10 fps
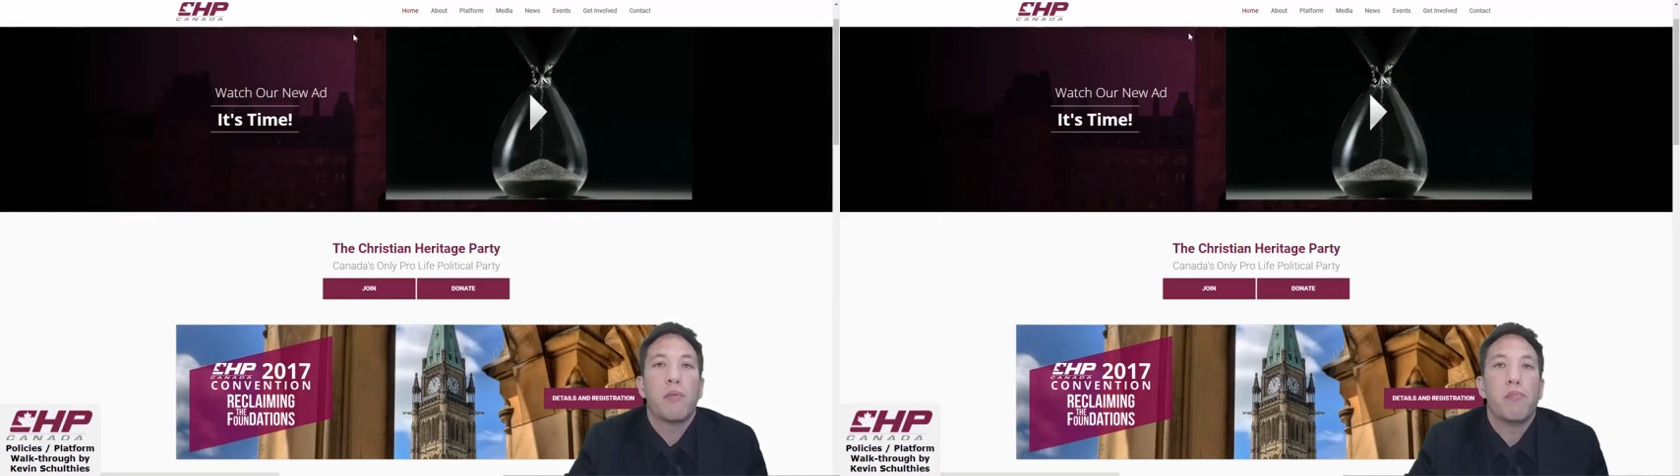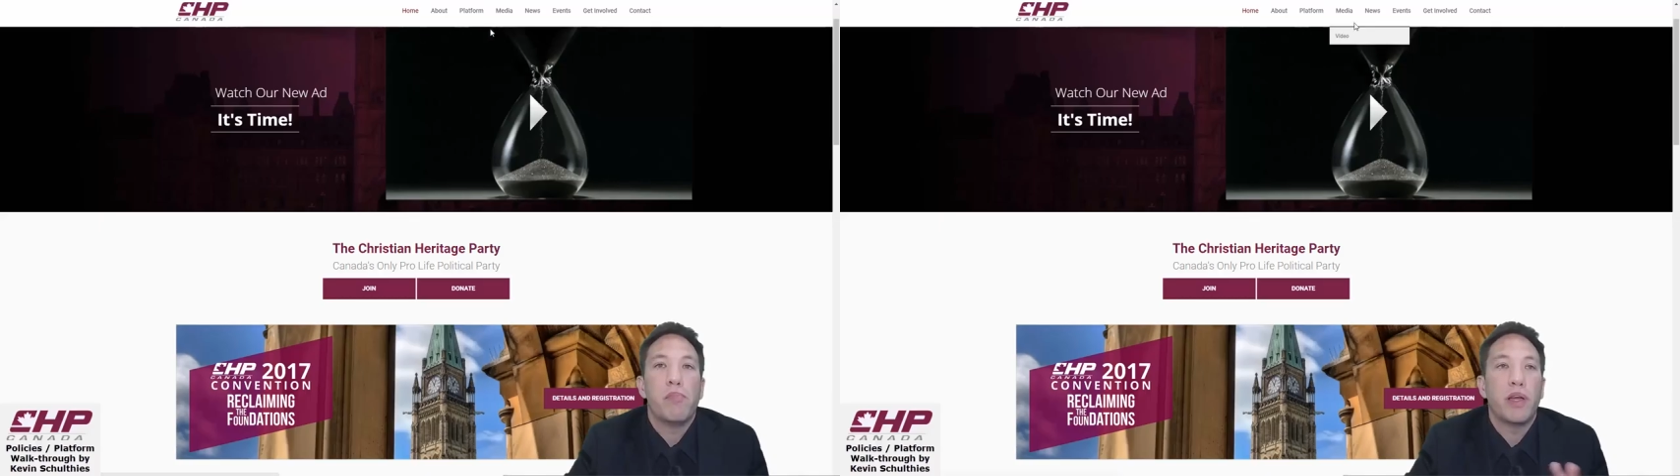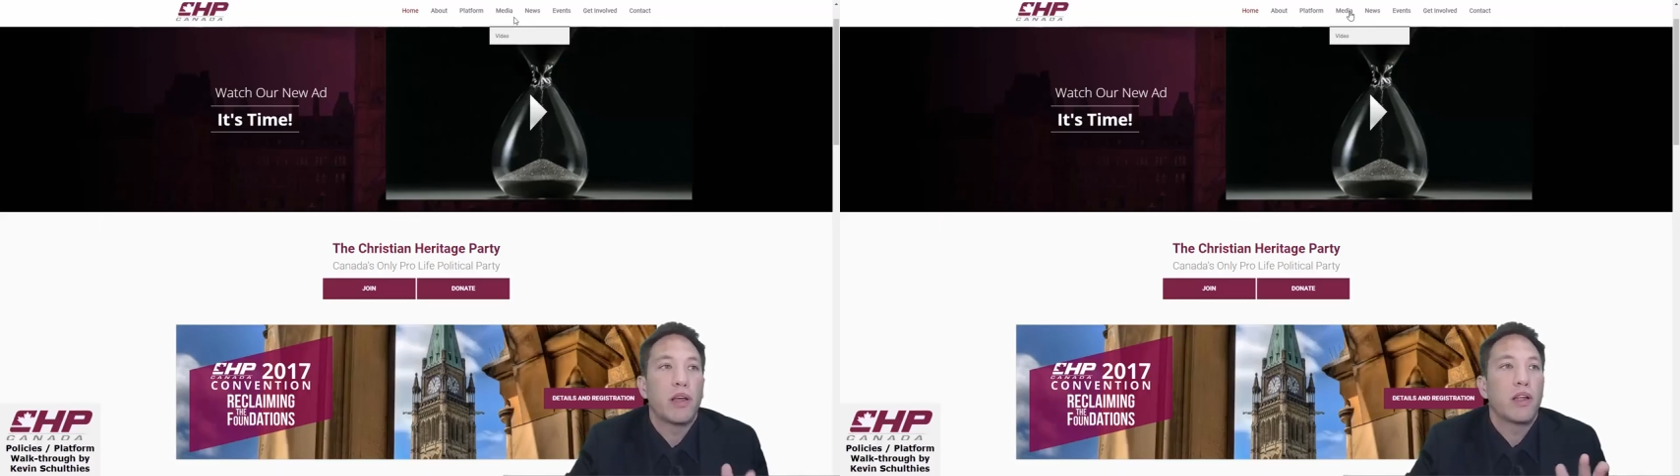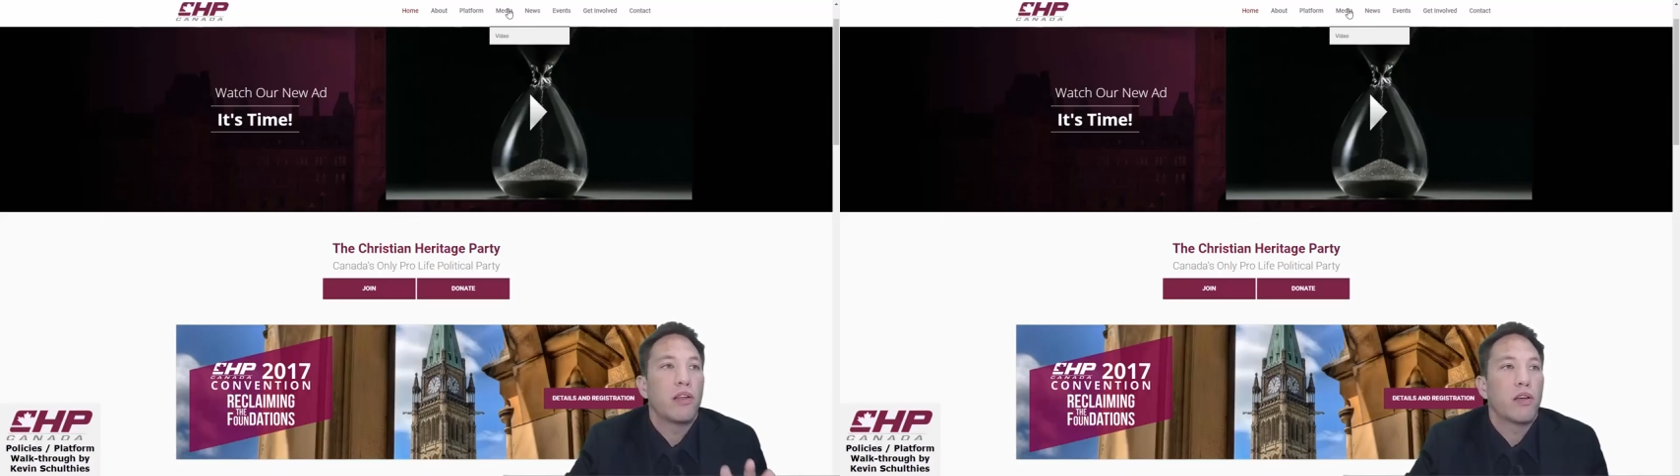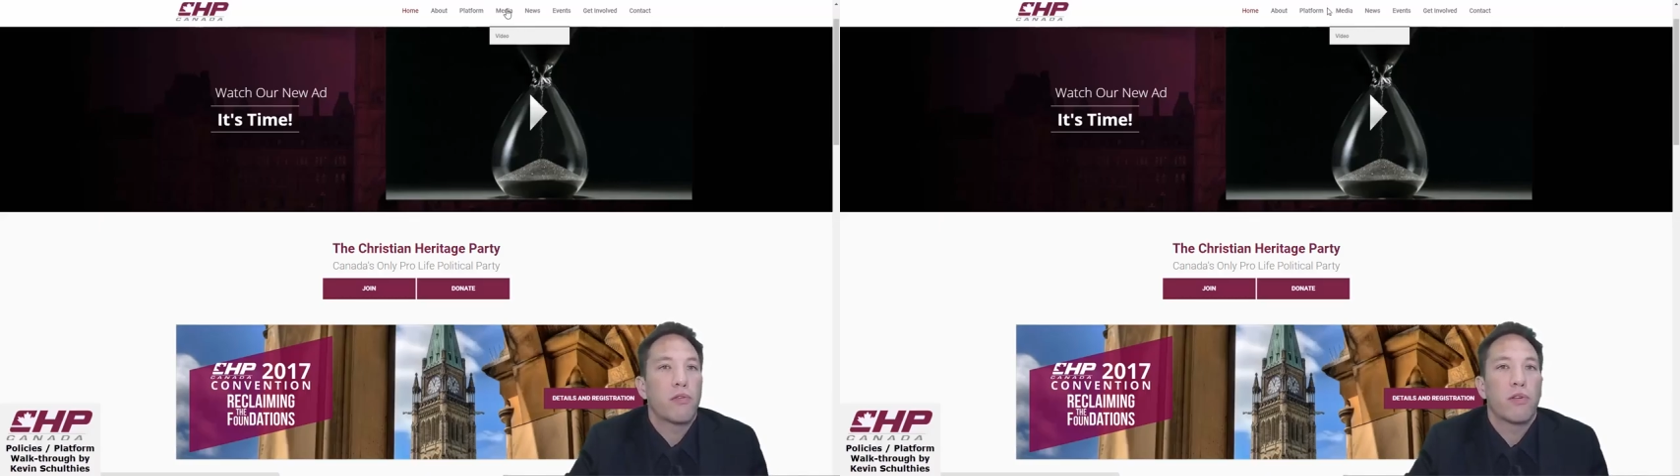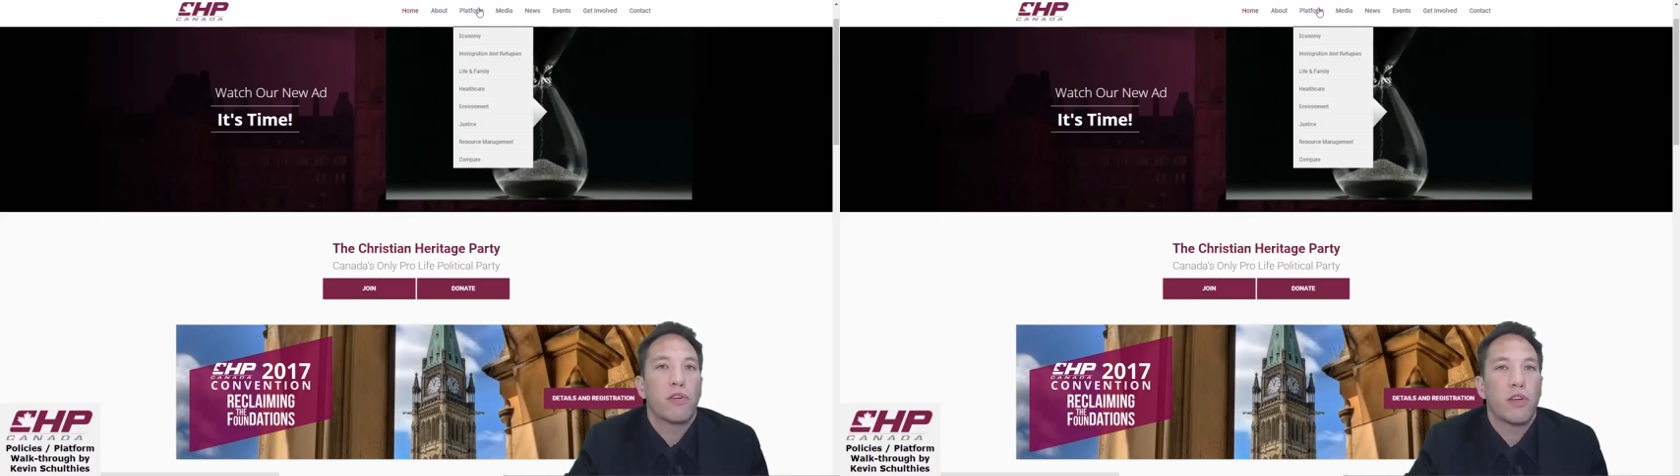big different,